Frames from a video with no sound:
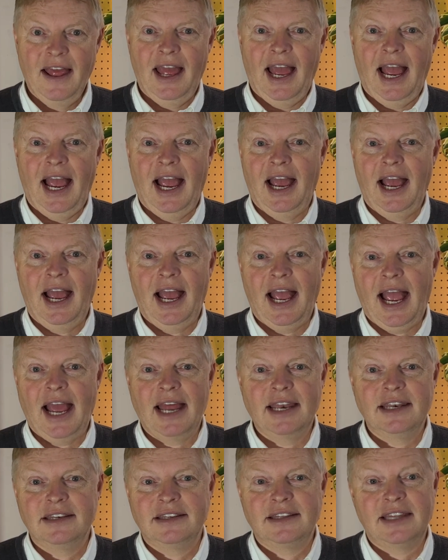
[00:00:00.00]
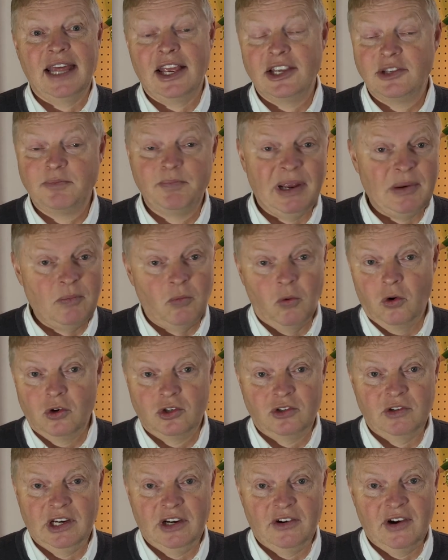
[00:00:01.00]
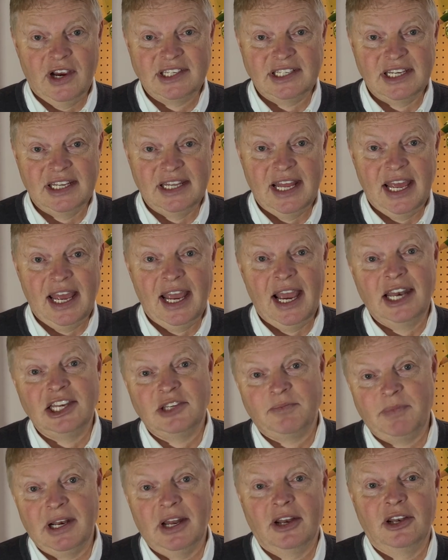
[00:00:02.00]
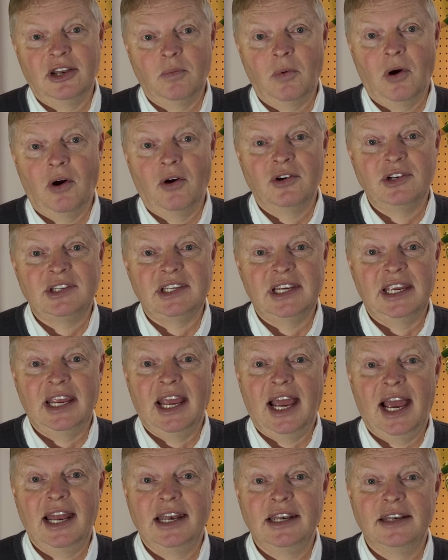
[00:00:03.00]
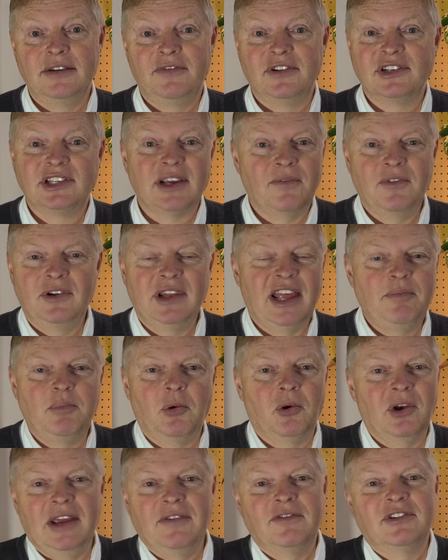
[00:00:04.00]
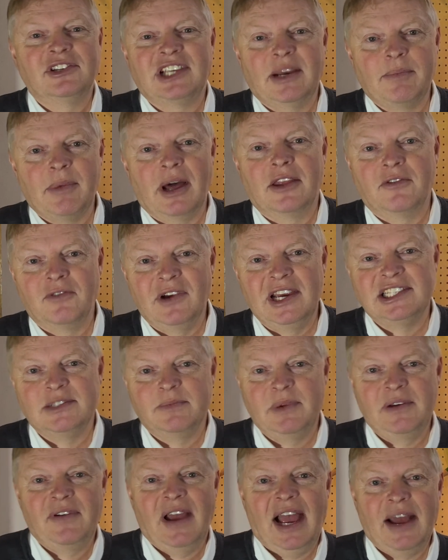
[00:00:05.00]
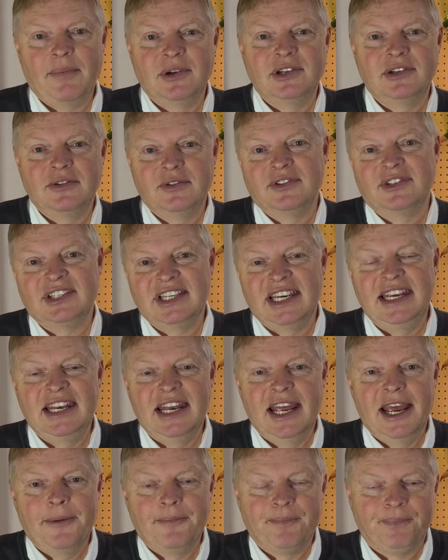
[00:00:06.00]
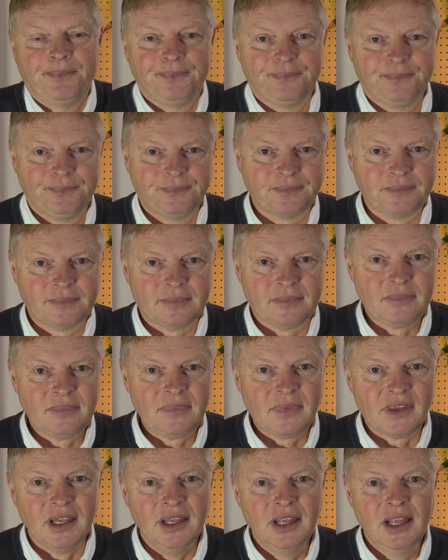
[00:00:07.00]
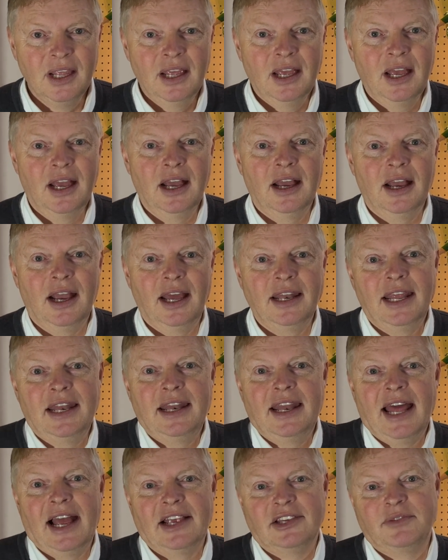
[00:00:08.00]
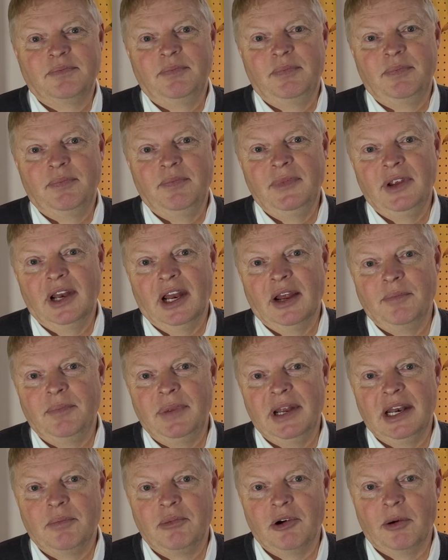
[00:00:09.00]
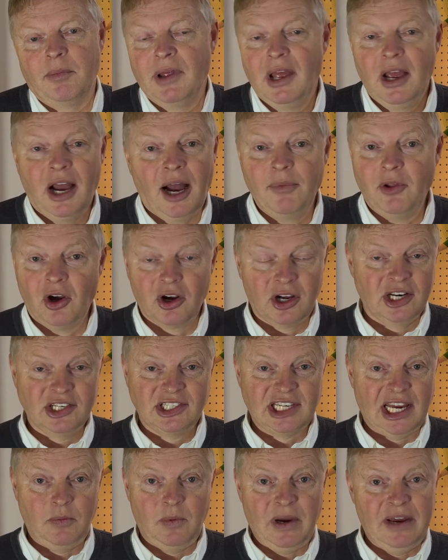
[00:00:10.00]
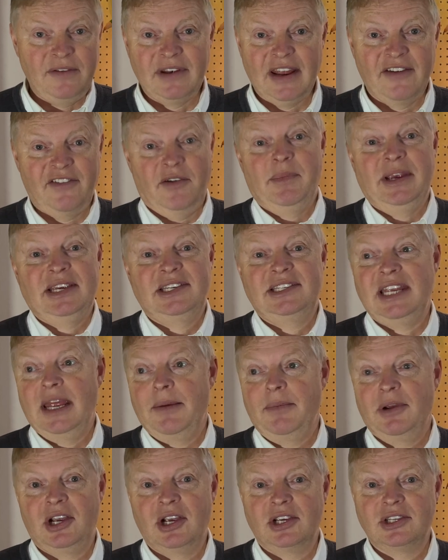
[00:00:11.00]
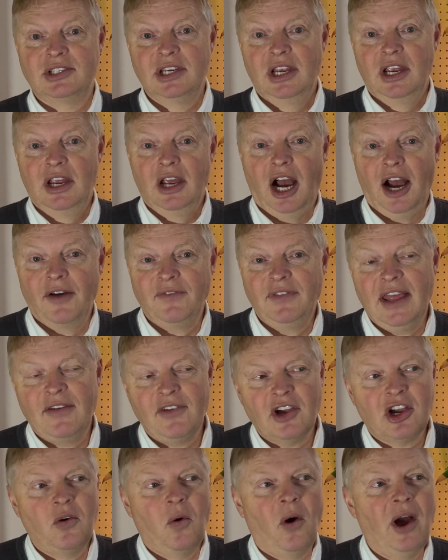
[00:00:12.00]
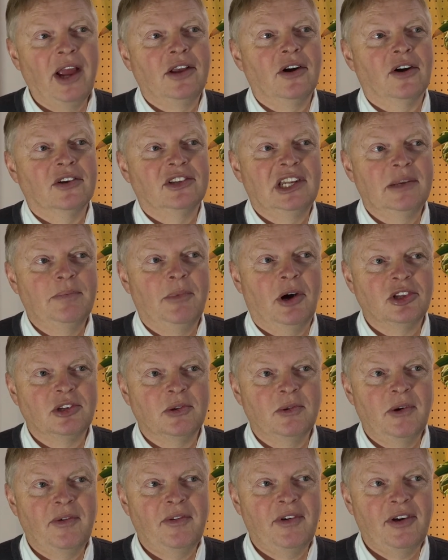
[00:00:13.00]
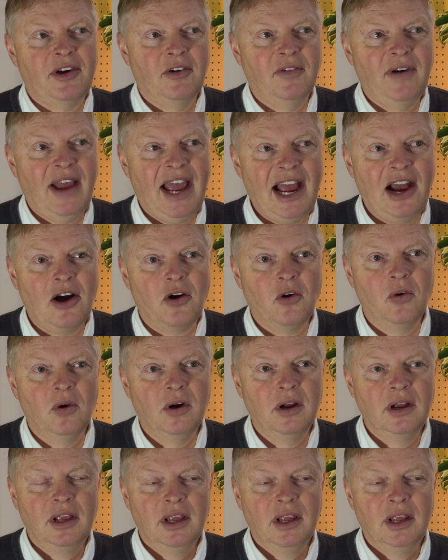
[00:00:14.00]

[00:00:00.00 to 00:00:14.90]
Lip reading: and there's been water ingress in there and it's been under warranty, and they bought it in for some other reason, we've happened to have seen it, and then that's, you know, been a problem. I'm not going to say we've never missed it, because I've never quite got to the bottom of how